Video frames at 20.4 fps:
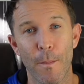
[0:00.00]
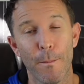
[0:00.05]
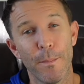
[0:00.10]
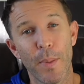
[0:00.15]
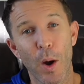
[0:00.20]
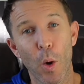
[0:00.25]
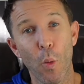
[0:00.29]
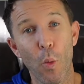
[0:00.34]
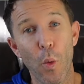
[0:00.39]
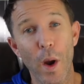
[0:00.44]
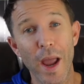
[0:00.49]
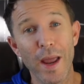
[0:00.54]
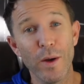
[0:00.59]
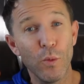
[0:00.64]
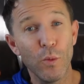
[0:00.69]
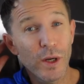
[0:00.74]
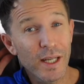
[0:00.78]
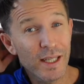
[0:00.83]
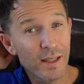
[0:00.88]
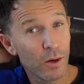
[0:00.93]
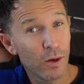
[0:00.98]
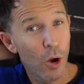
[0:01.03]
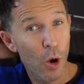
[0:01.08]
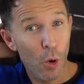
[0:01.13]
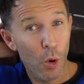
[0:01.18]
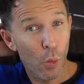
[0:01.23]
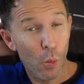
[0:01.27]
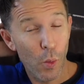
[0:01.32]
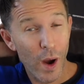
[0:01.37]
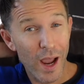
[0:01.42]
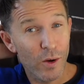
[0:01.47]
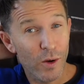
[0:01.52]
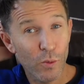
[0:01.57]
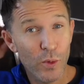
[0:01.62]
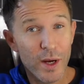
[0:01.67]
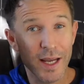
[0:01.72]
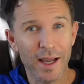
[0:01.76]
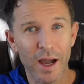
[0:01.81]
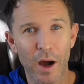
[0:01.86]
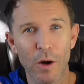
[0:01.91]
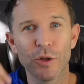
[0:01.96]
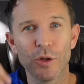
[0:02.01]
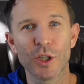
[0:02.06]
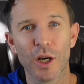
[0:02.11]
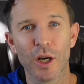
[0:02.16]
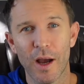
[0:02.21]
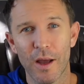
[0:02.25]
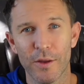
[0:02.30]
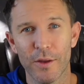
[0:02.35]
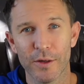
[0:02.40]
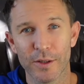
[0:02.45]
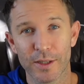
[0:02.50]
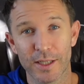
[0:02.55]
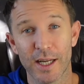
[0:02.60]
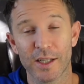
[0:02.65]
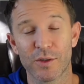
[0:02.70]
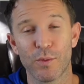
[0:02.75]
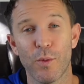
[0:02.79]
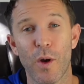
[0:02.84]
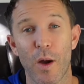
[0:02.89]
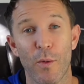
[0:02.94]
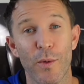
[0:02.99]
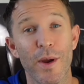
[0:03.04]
But when we coach others, guess what?